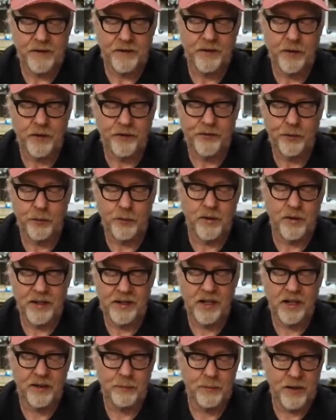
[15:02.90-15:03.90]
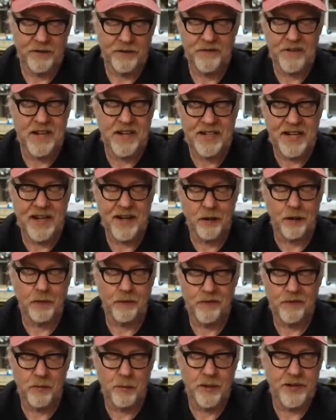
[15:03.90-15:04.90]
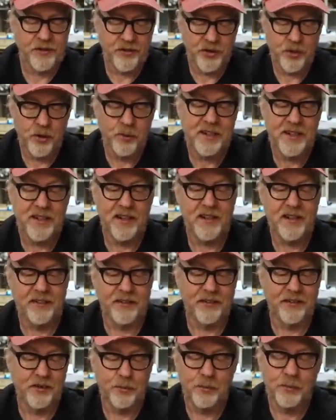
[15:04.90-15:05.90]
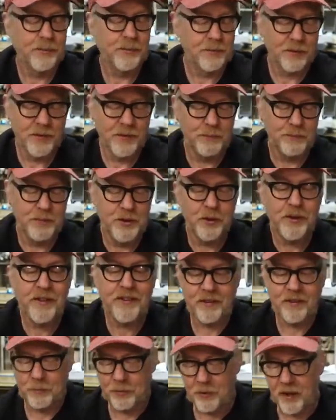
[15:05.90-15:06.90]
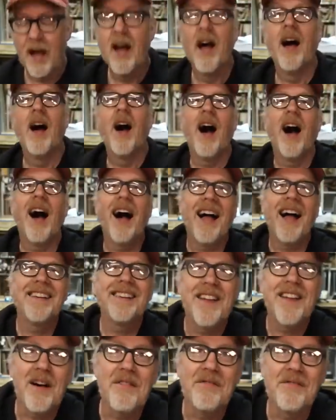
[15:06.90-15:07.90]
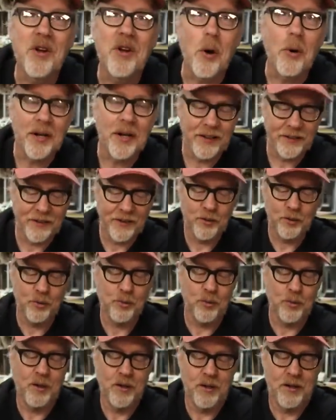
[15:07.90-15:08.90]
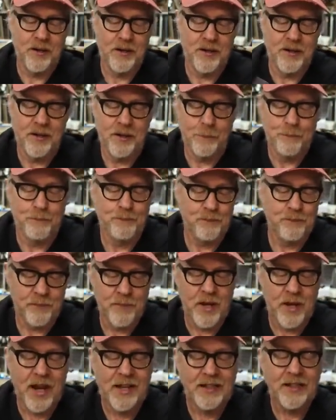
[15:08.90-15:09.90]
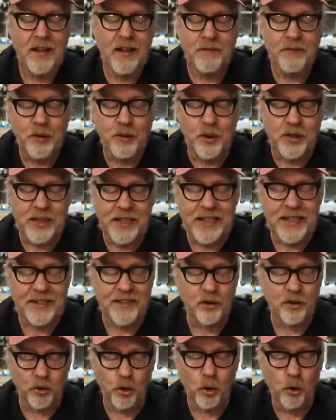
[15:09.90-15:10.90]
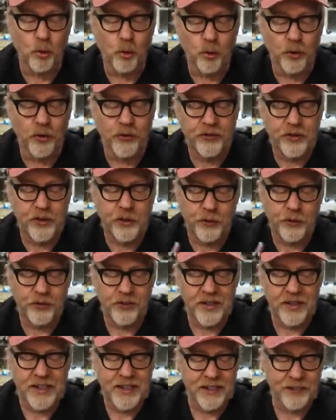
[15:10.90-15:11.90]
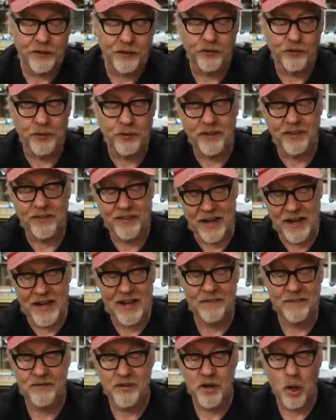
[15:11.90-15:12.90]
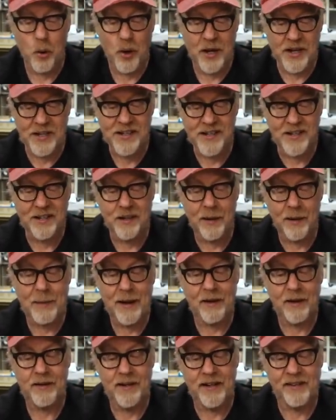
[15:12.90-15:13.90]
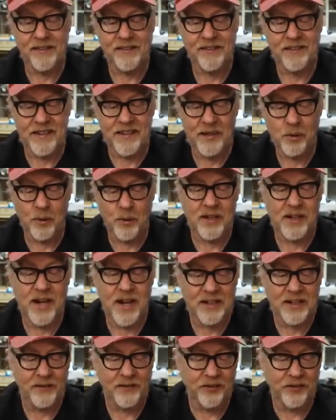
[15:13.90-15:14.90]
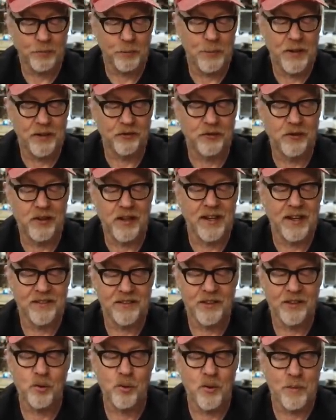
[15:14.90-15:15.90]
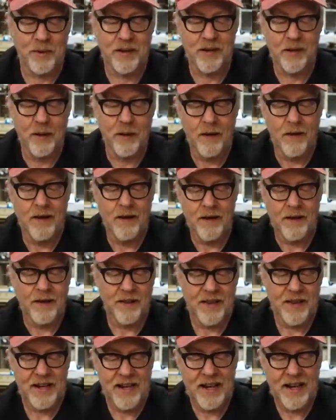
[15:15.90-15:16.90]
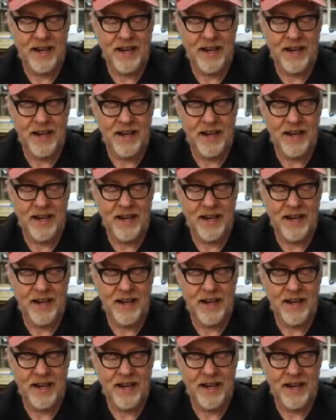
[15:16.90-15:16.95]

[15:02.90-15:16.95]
It's also where I got my fake hair for my Chewy costume. The beauty supply. I love going to, I love looking at the tools used in industries that I have no idea about and seeing what kind of specialized equipment they